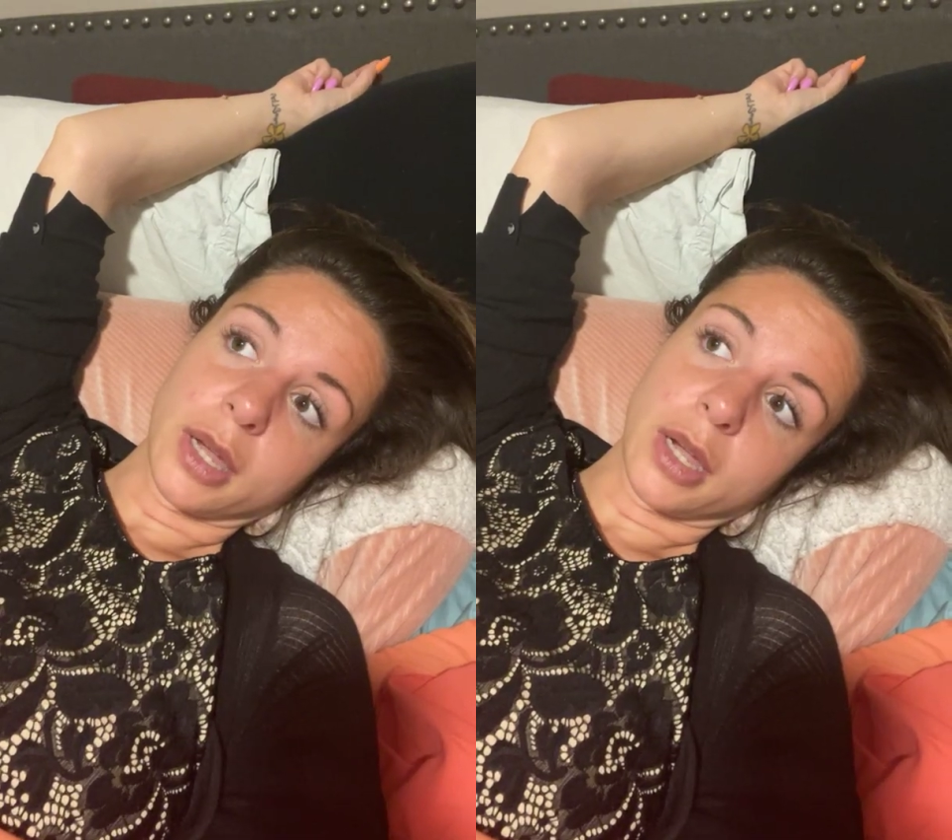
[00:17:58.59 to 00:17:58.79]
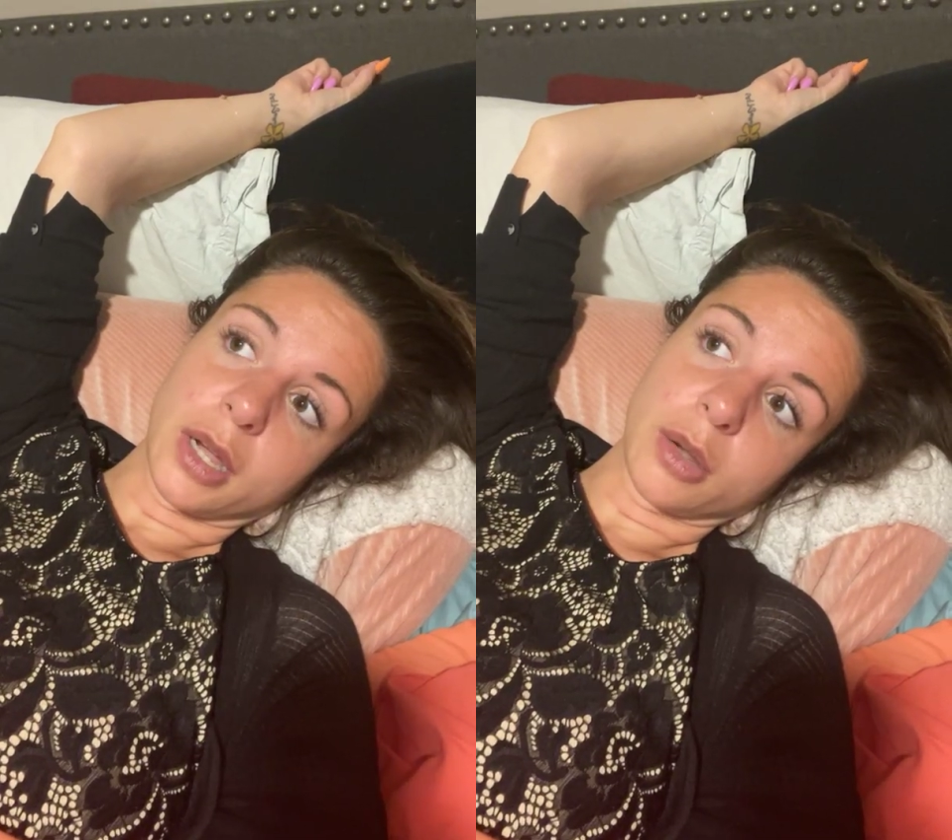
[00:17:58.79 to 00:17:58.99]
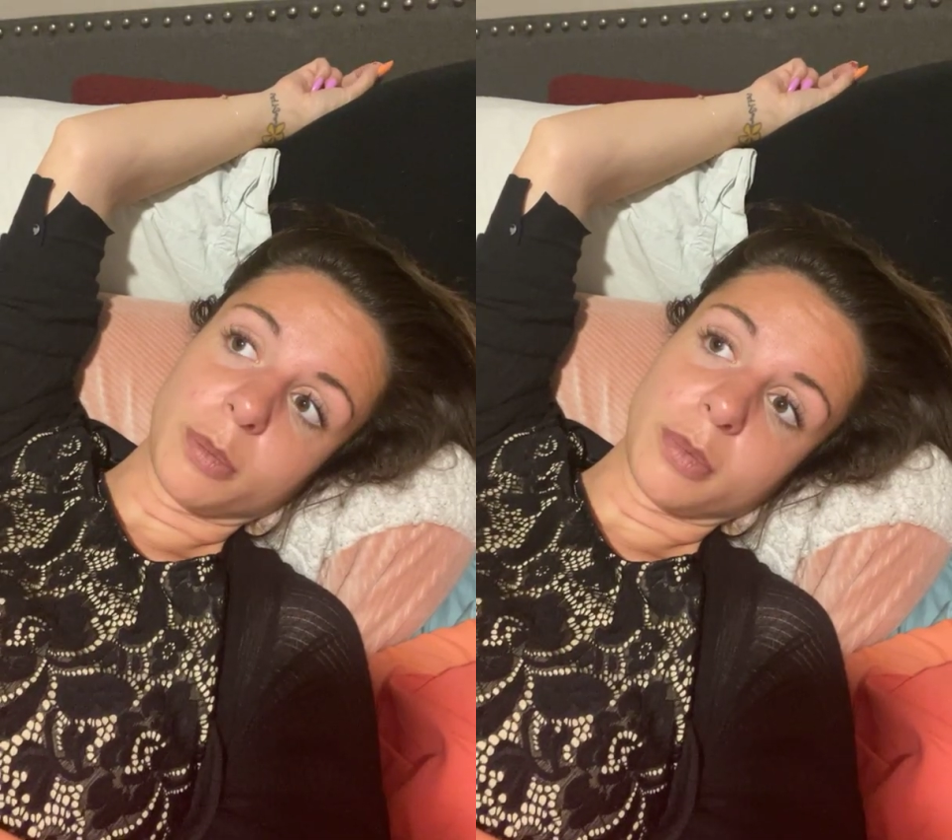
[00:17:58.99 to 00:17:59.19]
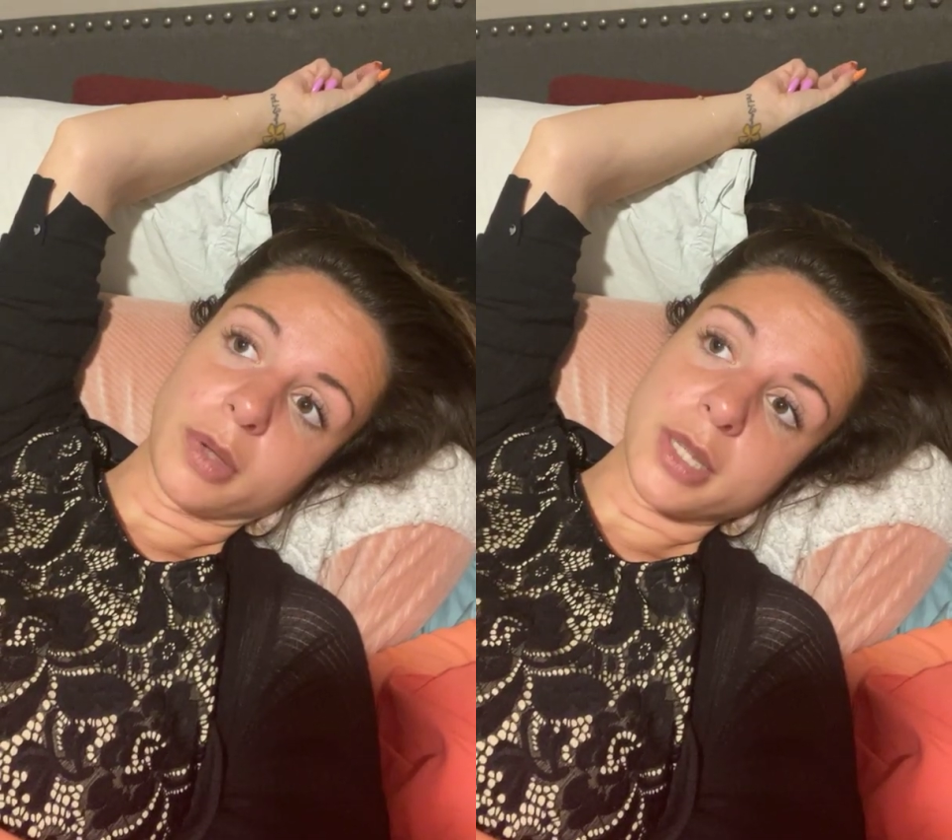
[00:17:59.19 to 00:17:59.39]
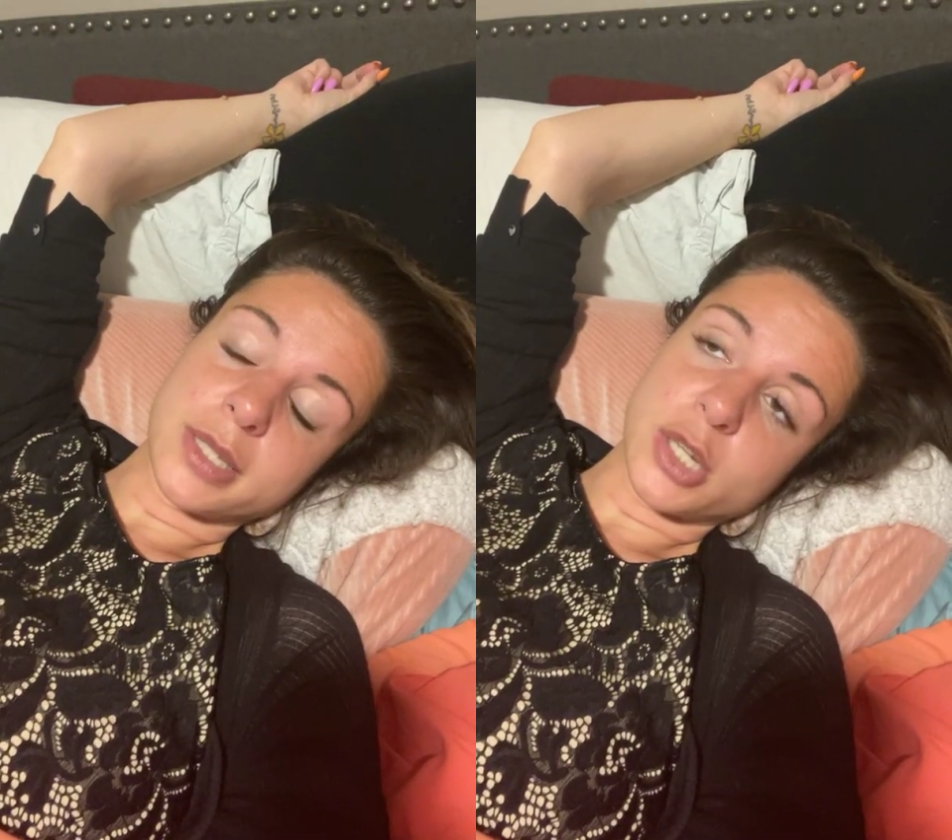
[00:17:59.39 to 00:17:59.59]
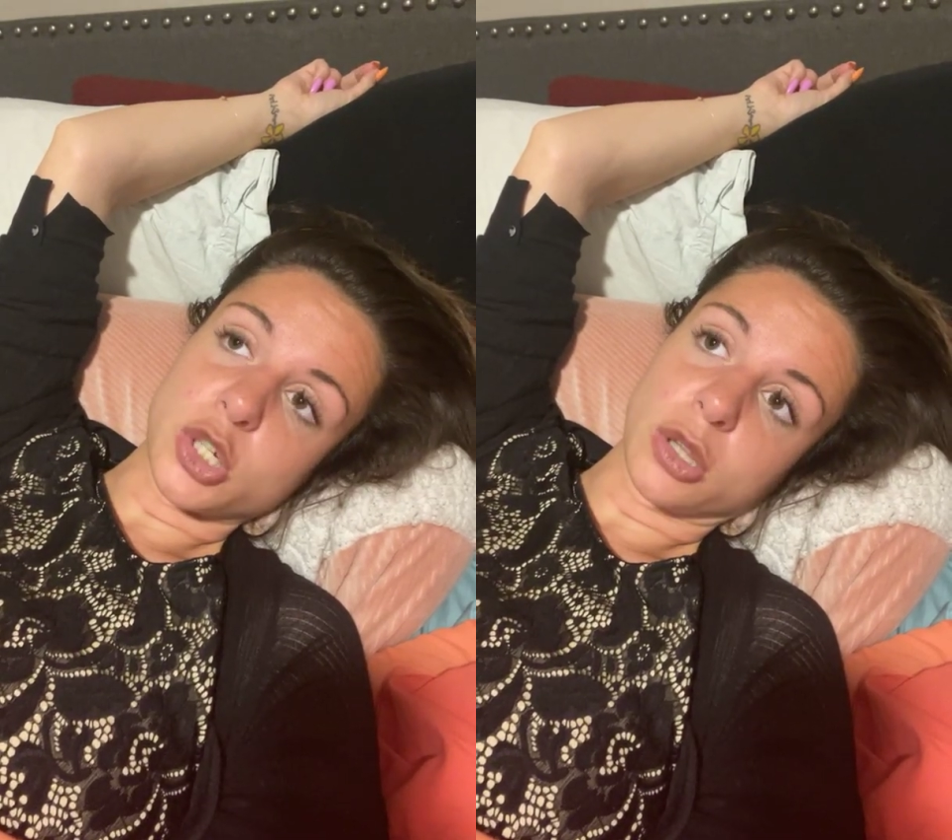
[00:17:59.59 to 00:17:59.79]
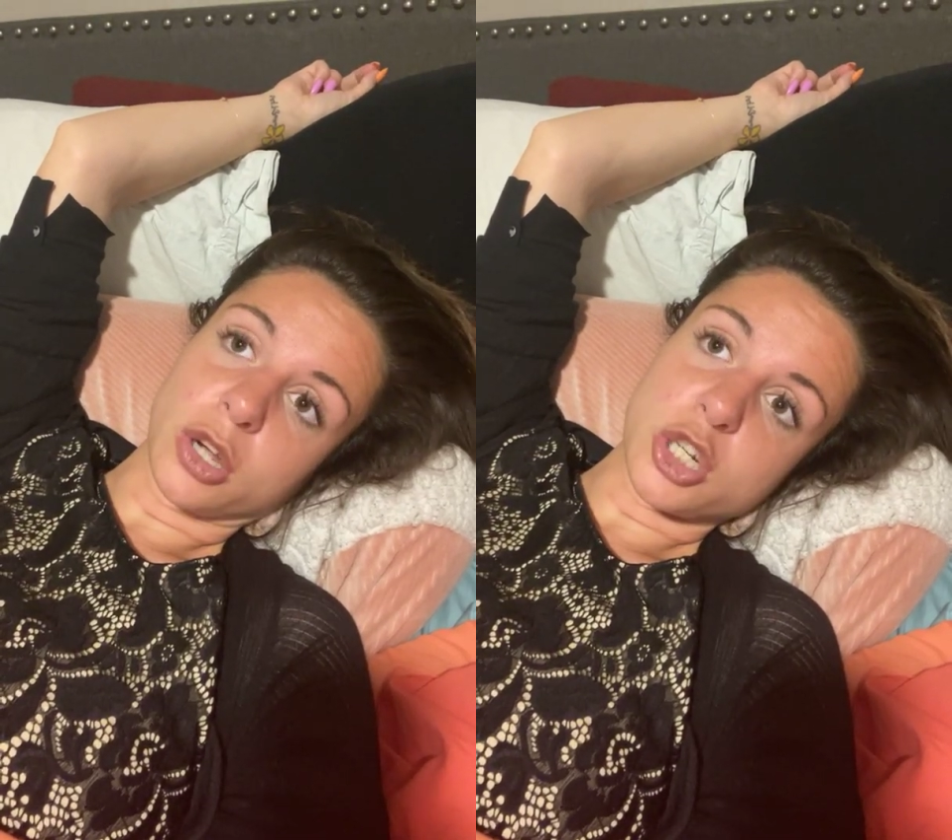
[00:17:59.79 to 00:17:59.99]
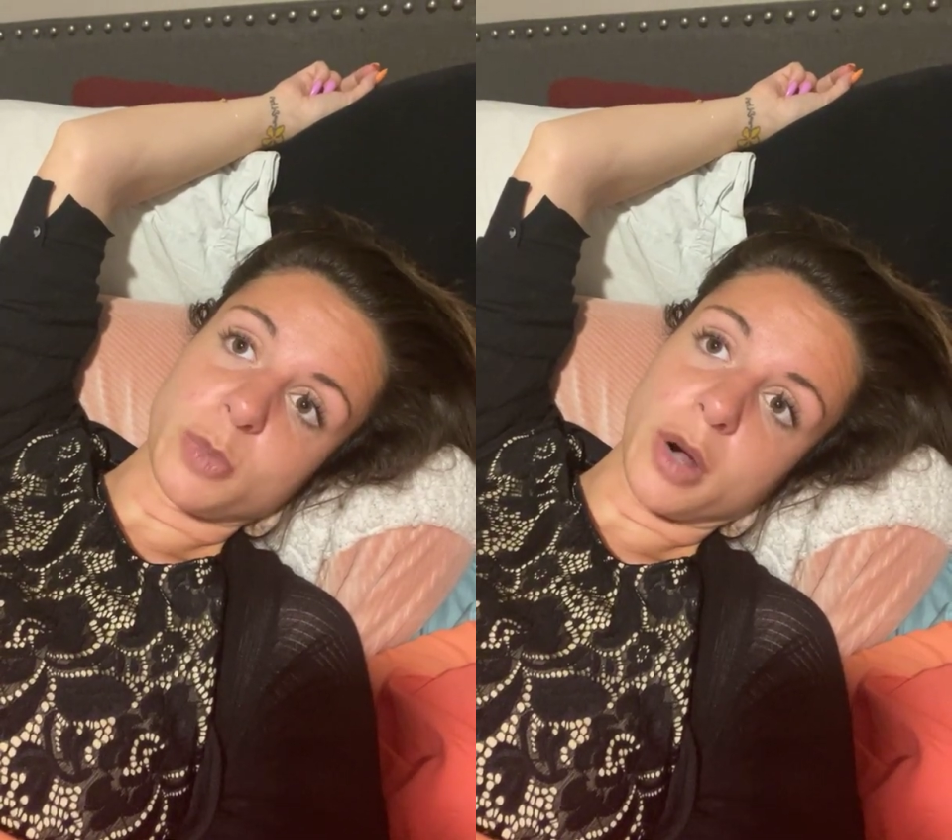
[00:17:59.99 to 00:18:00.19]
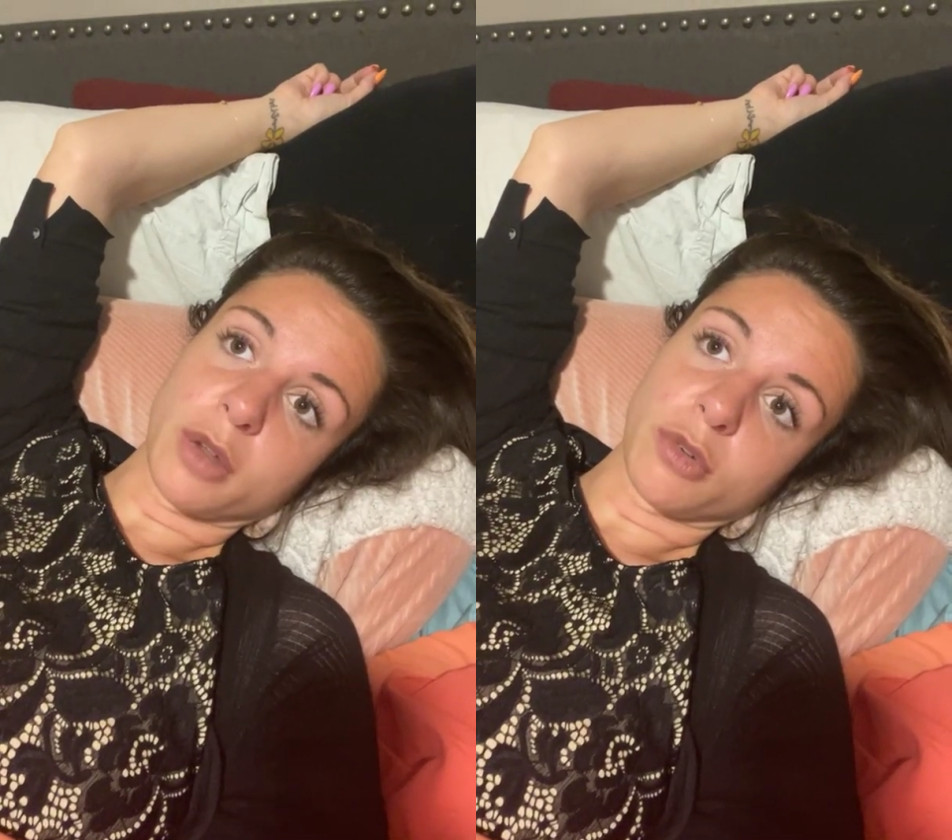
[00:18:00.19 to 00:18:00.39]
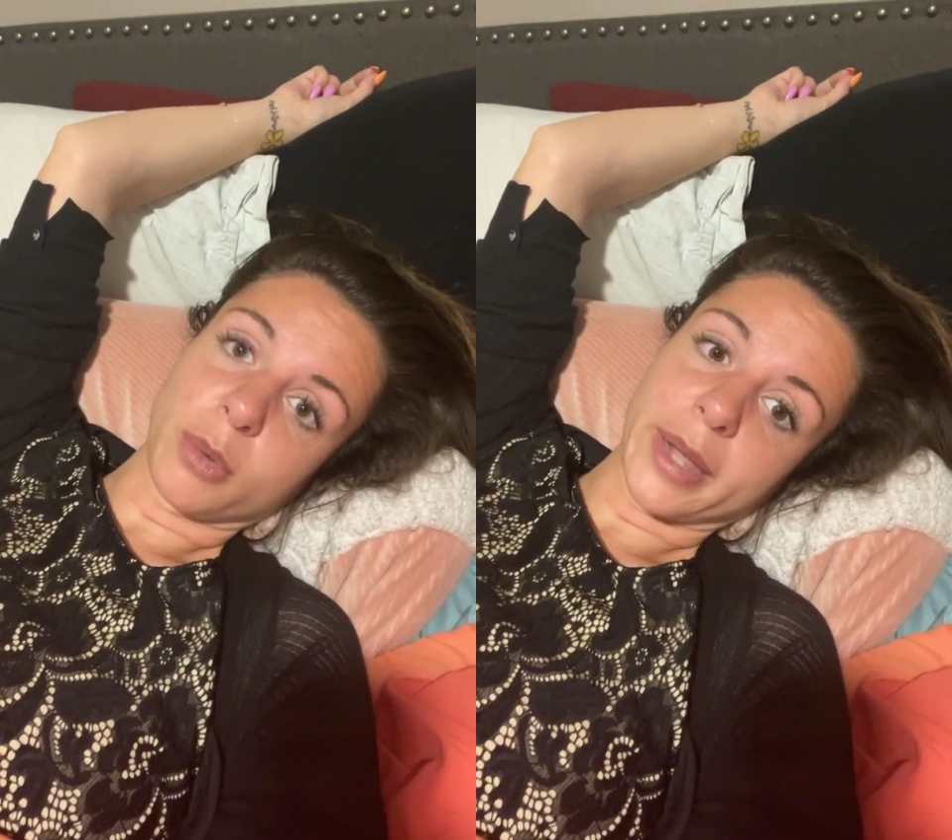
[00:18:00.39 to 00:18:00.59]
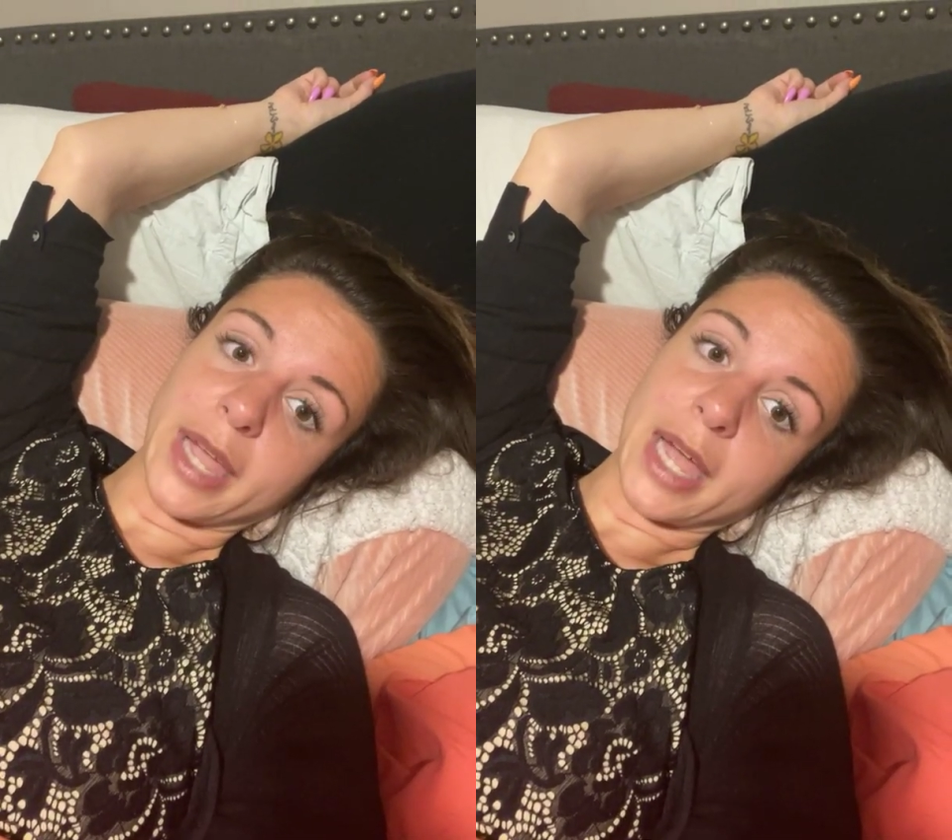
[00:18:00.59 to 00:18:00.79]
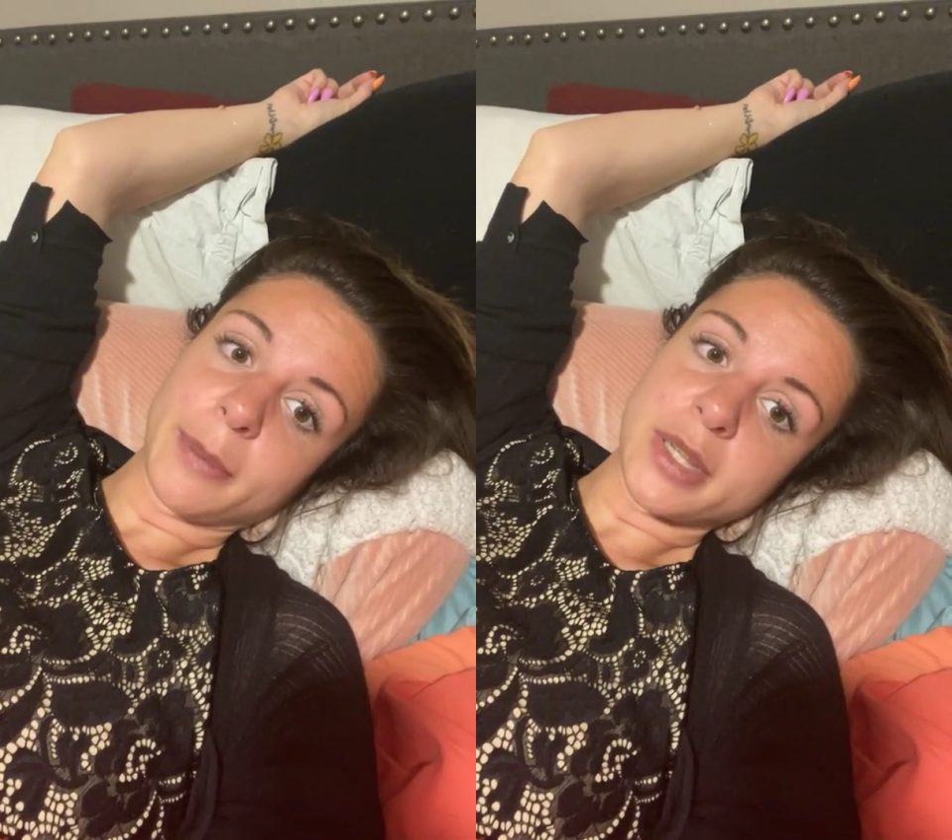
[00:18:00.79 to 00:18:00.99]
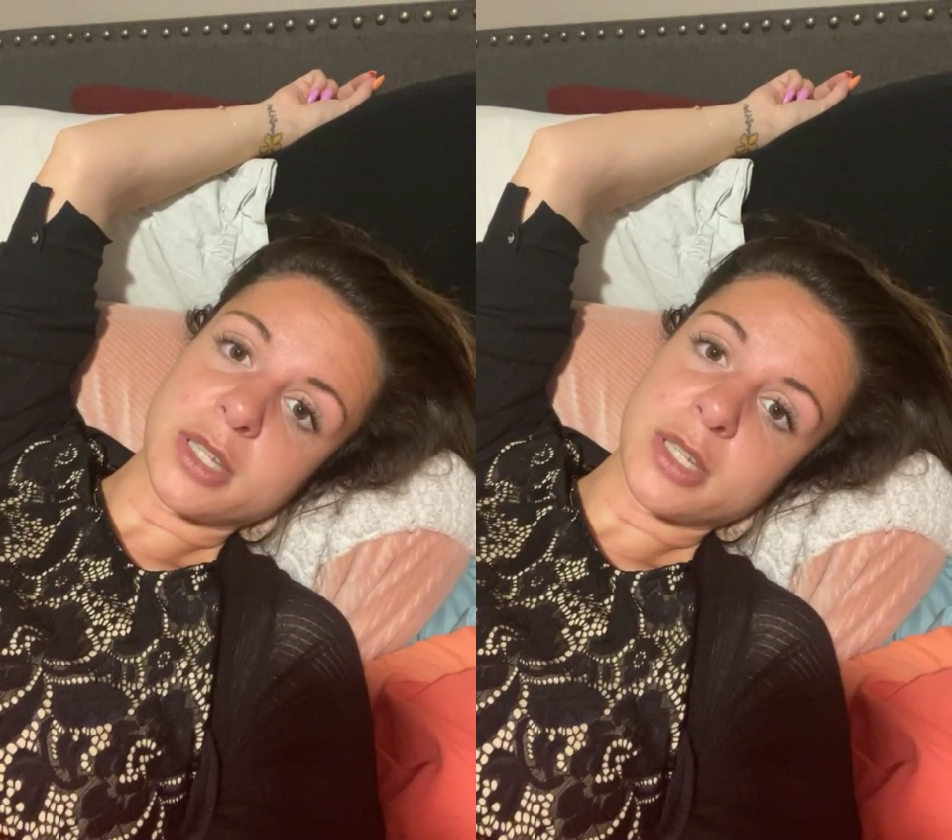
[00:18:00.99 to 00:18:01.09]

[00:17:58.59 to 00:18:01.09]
It's such a large part of who I am.